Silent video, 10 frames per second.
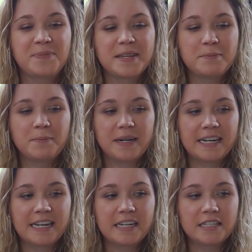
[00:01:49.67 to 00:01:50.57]

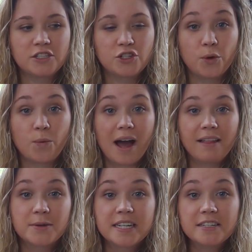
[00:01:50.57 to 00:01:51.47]
But so while I
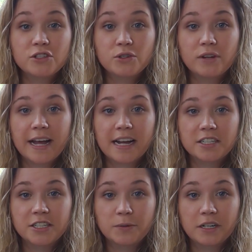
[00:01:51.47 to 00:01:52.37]
was in school, I
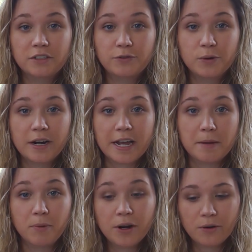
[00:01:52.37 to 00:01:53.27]
actually worked for a
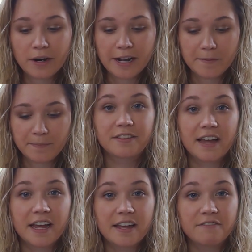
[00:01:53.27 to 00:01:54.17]
program
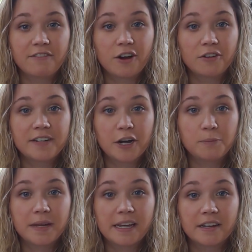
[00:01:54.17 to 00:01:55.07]
that involved
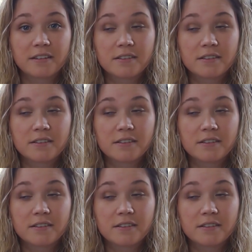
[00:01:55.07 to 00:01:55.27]
helping